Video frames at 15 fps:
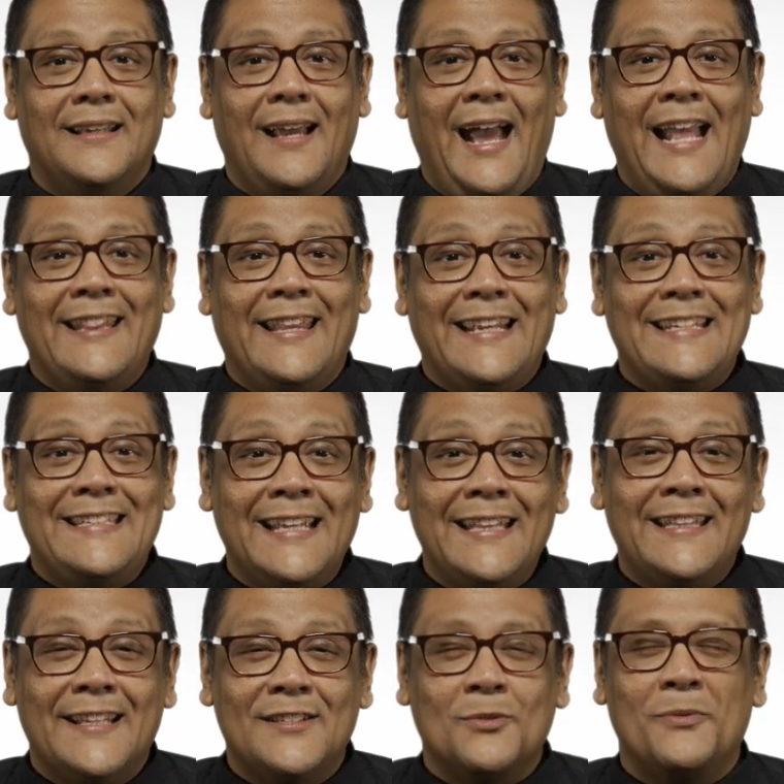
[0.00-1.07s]
And they
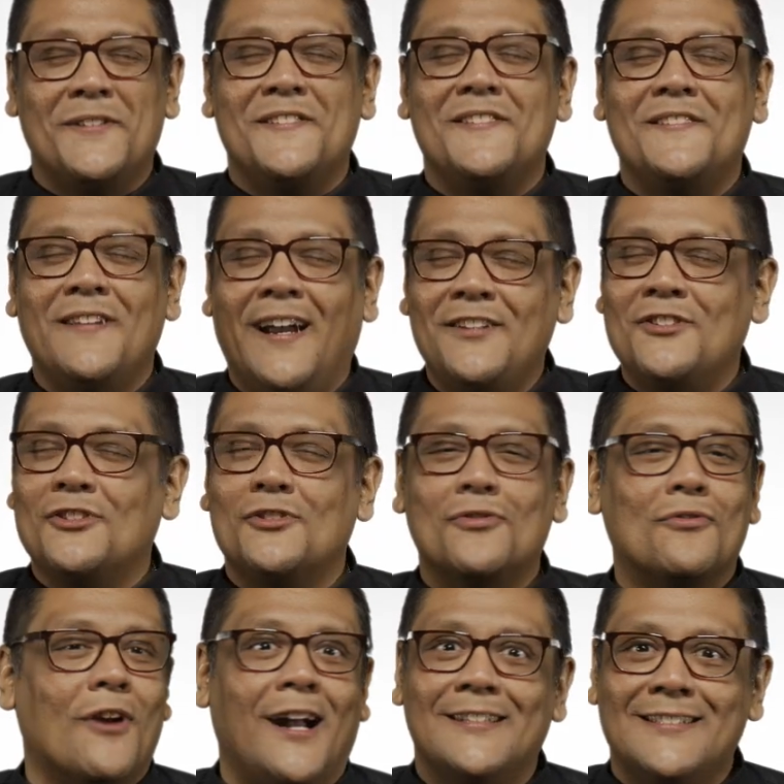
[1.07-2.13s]
did this with such
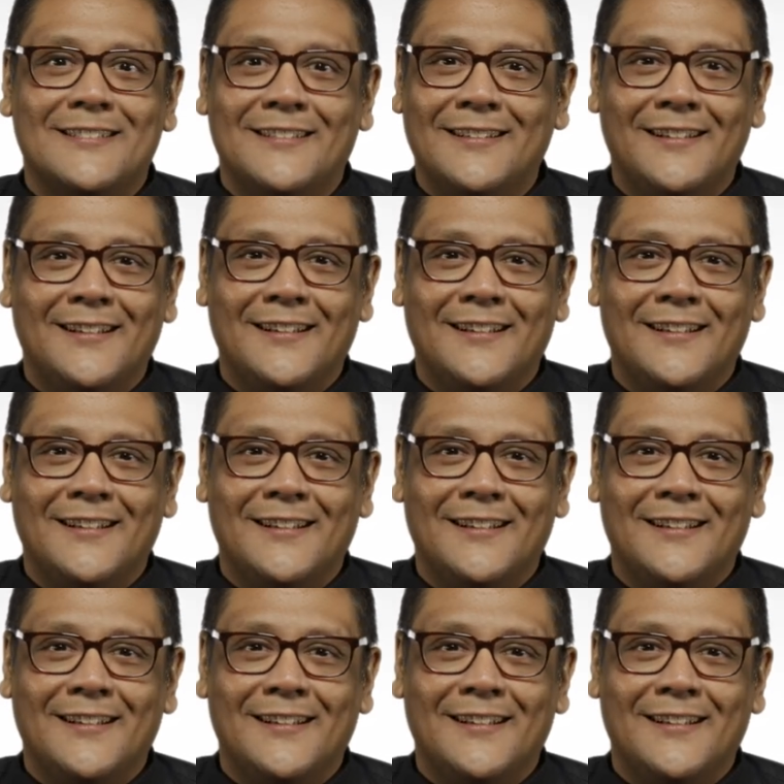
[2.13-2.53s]
trust.